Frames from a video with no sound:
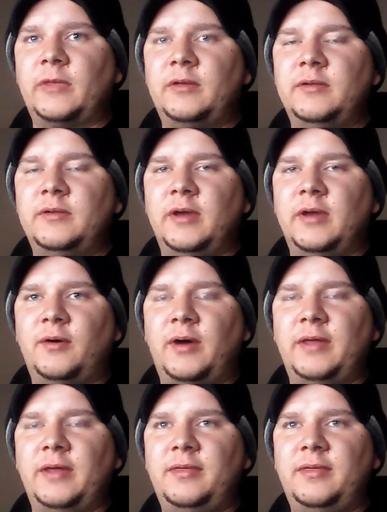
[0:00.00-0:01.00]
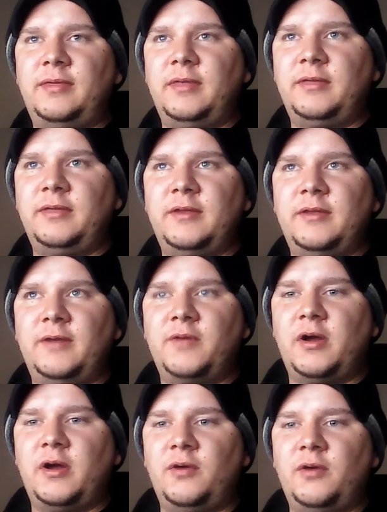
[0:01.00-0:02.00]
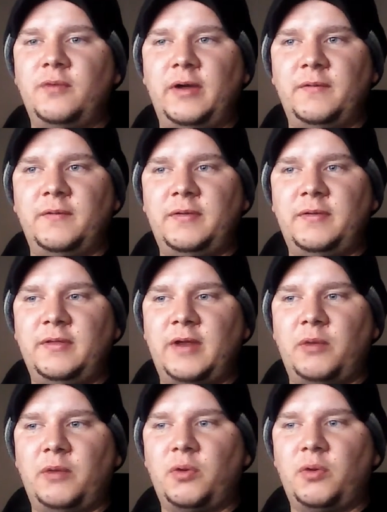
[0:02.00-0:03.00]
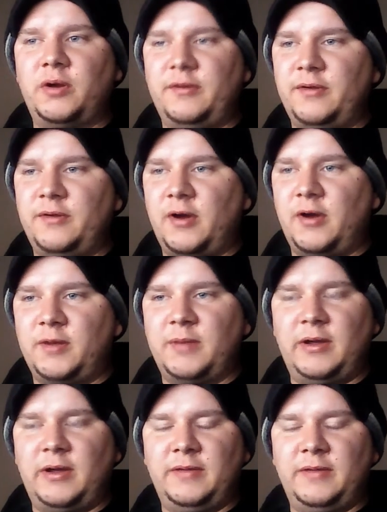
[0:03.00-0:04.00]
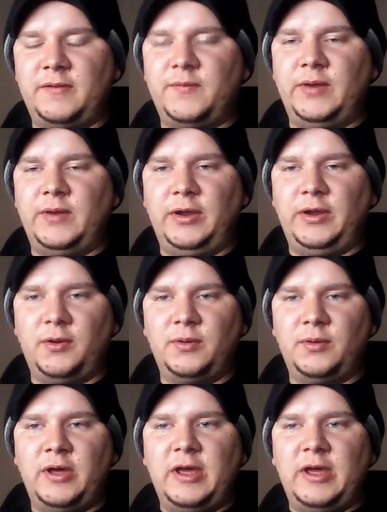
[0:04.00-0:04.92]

Now, I think that I've gone over everything that I wanted to talk about in this video.